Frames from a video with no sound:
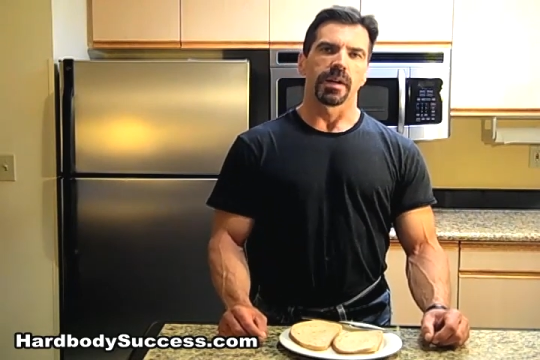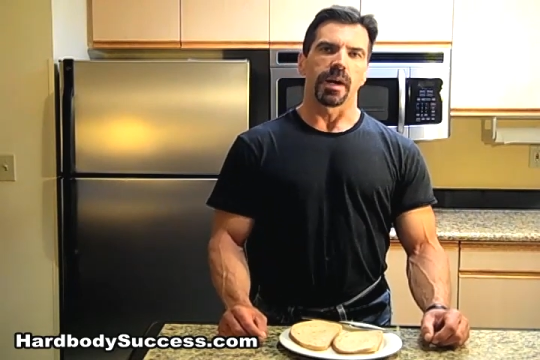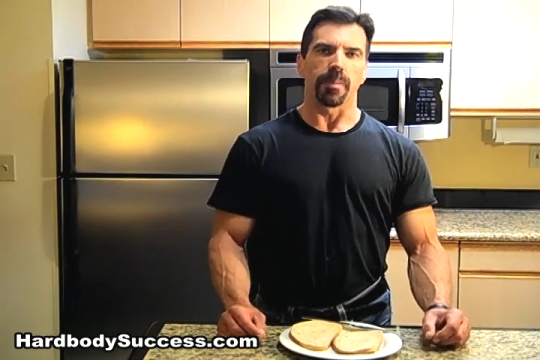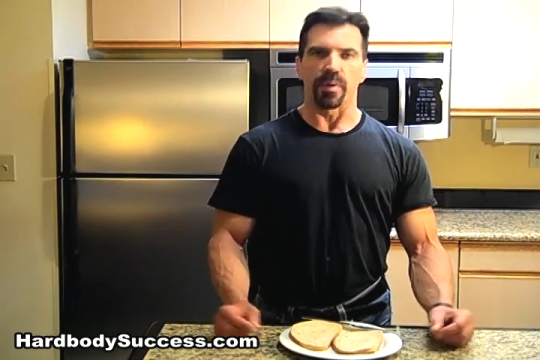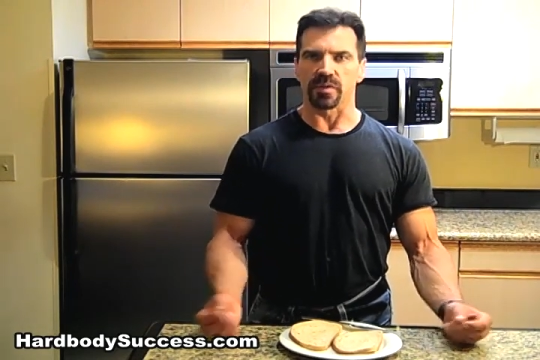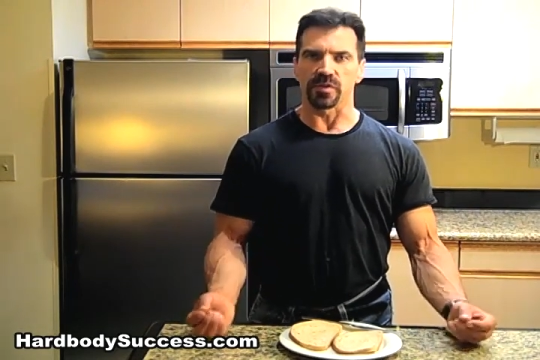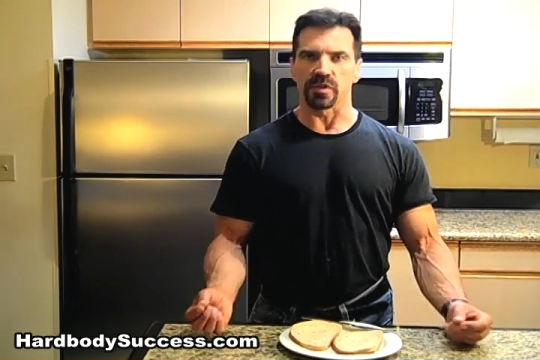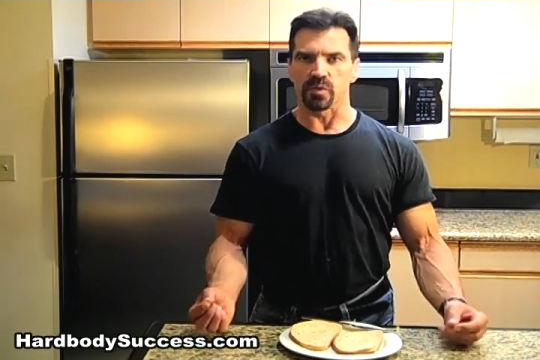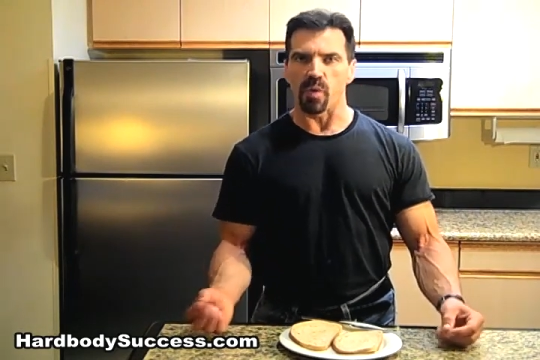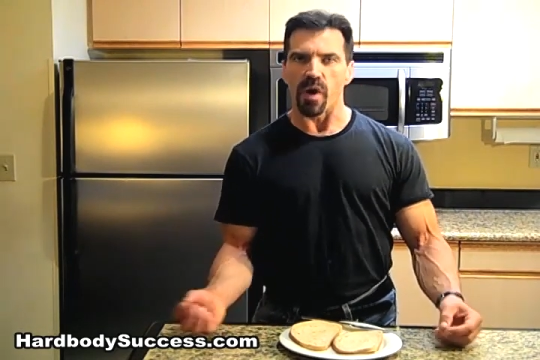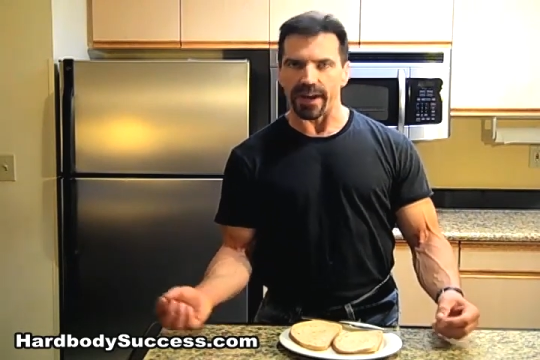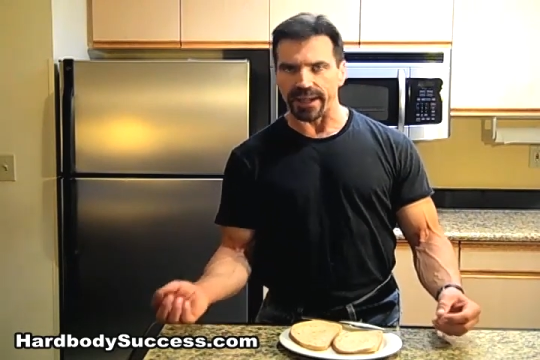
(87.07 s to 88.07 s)
a person's
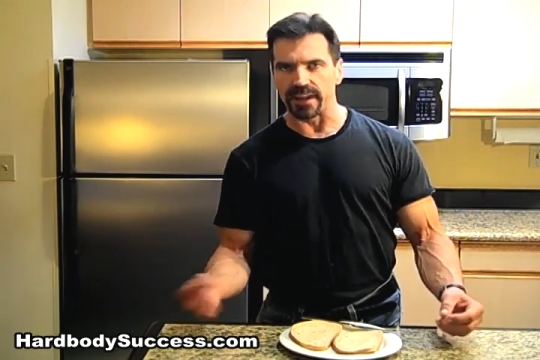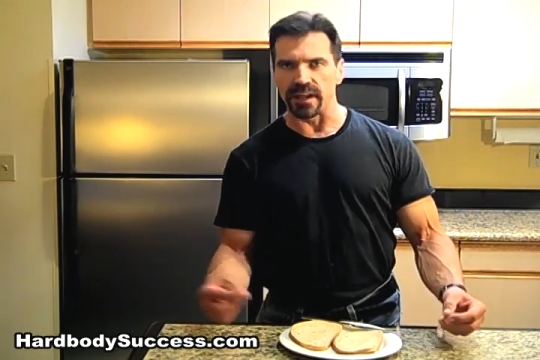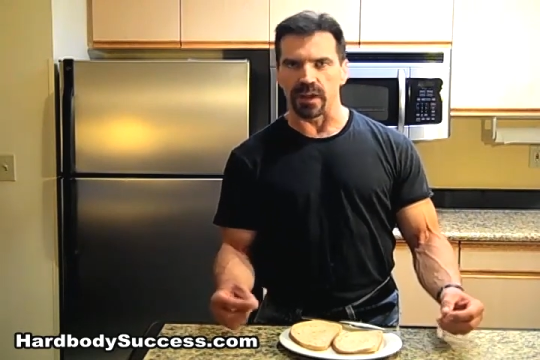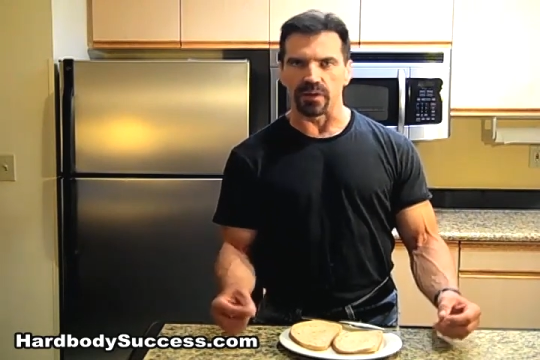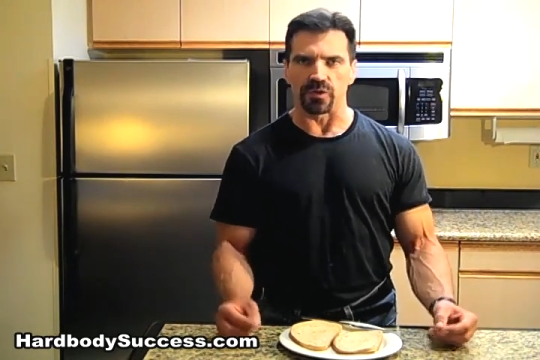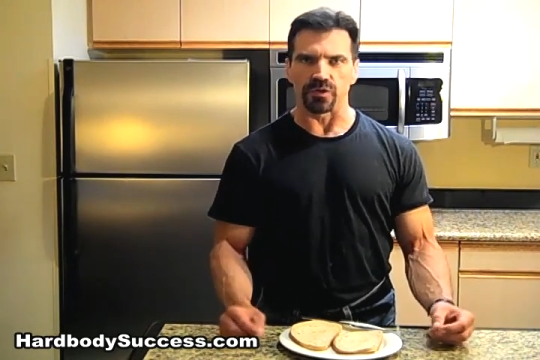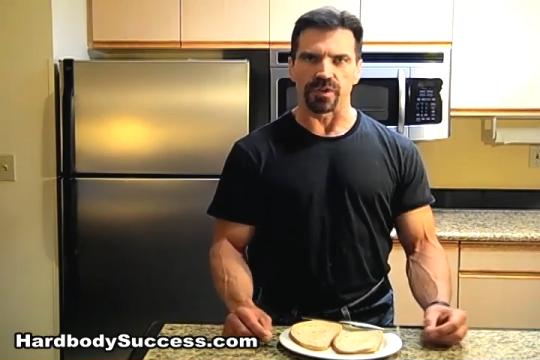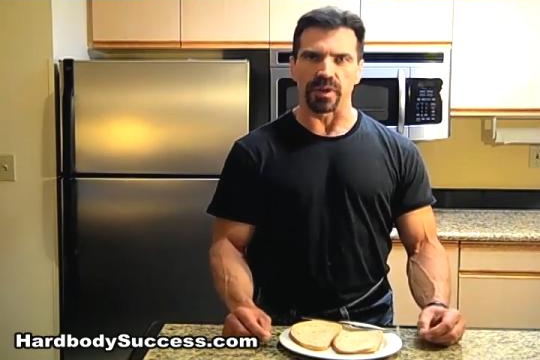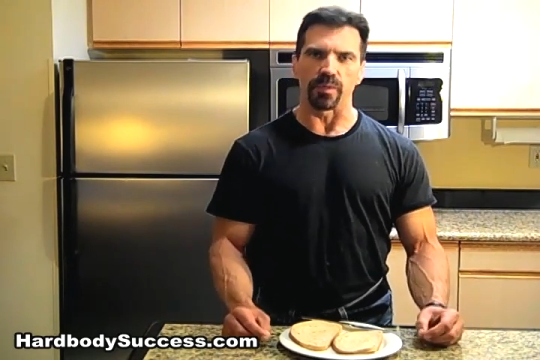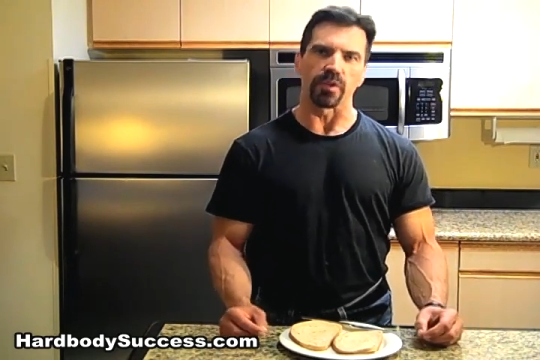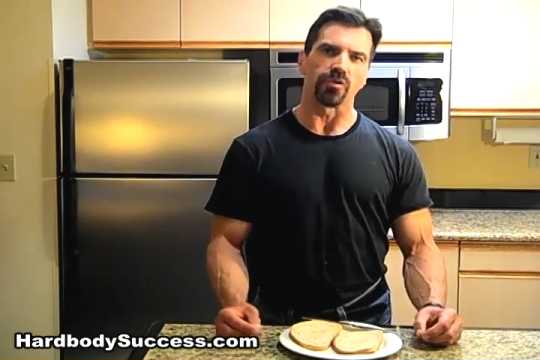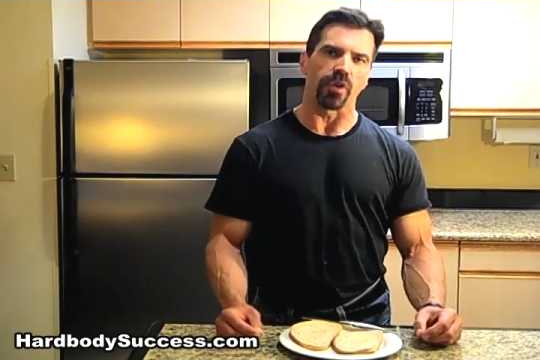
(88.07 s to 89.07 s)
walking down the street
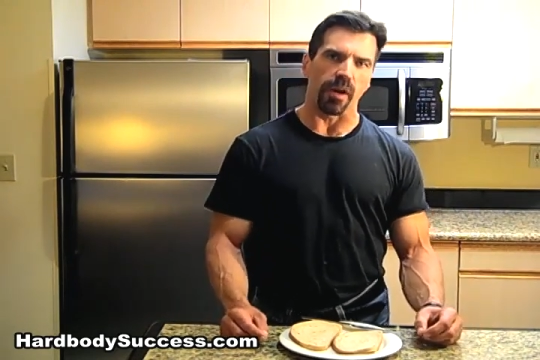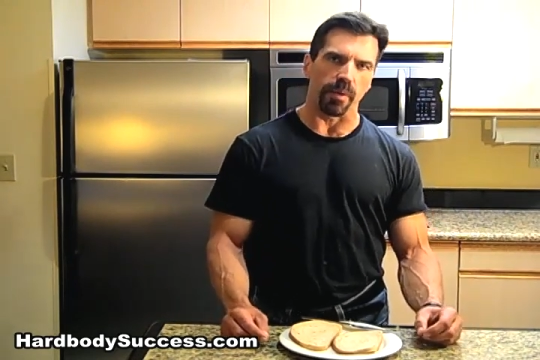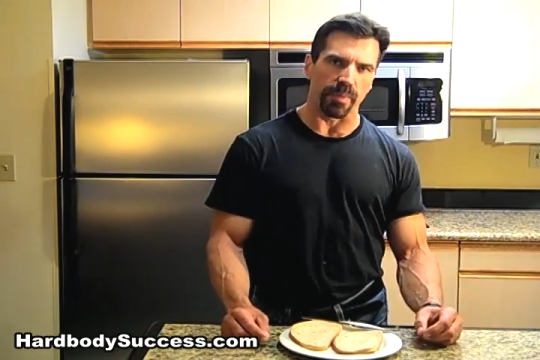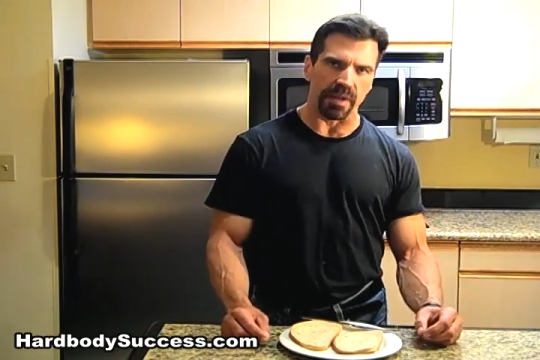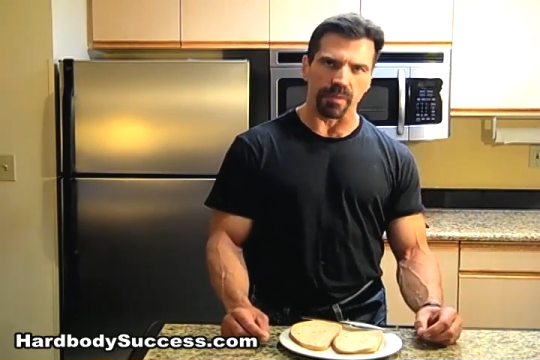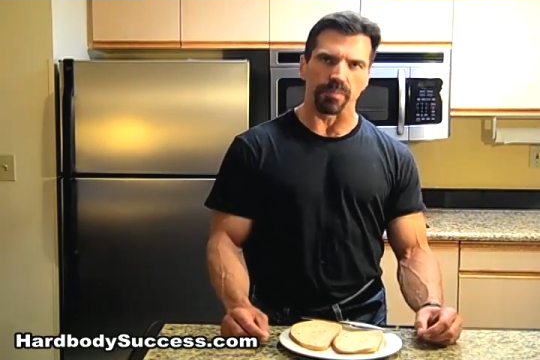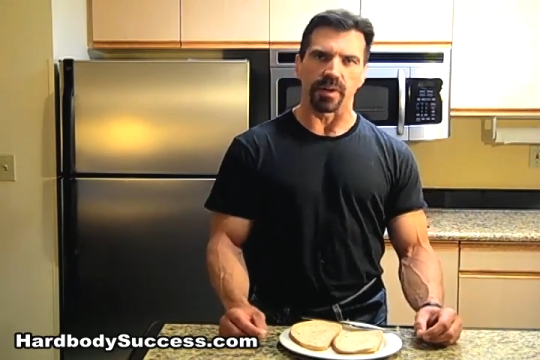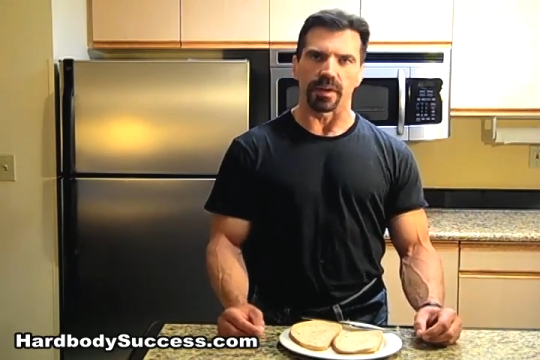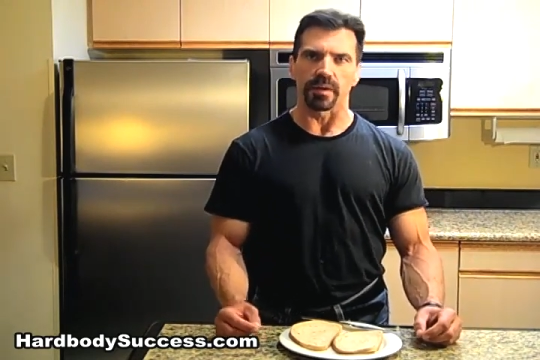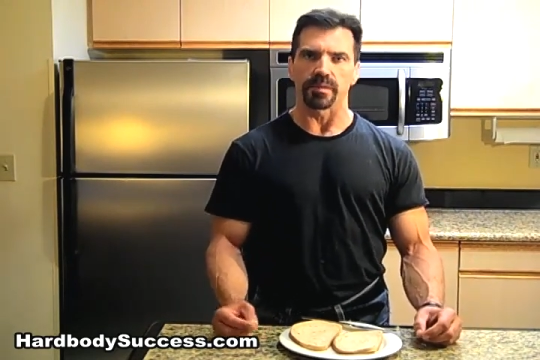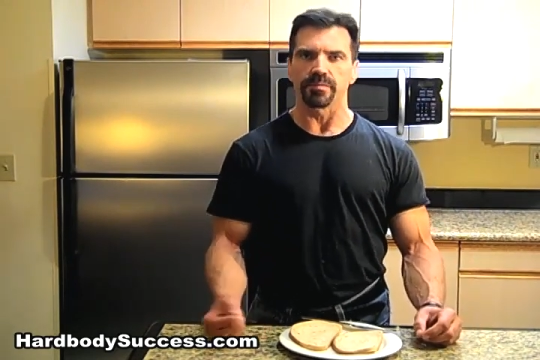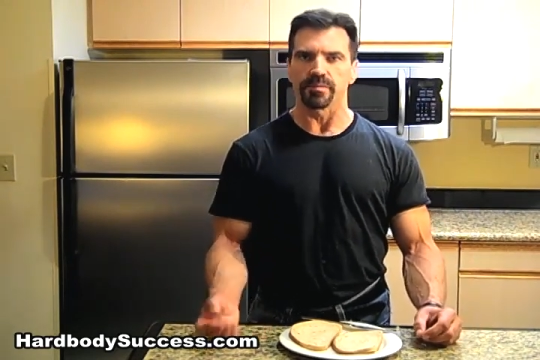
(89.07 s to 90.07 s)
with a jar of peanut
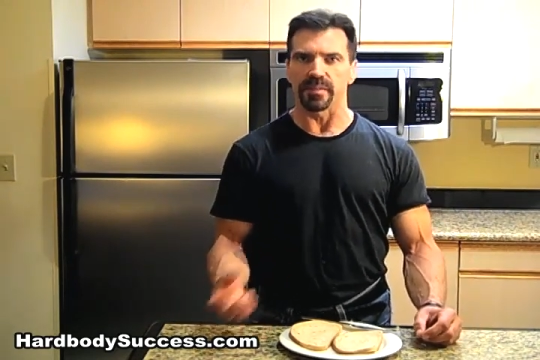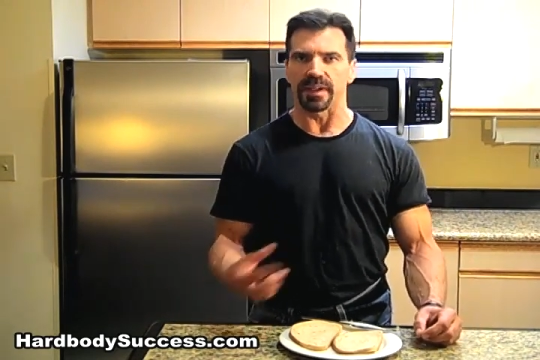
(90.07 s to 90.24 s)
butter,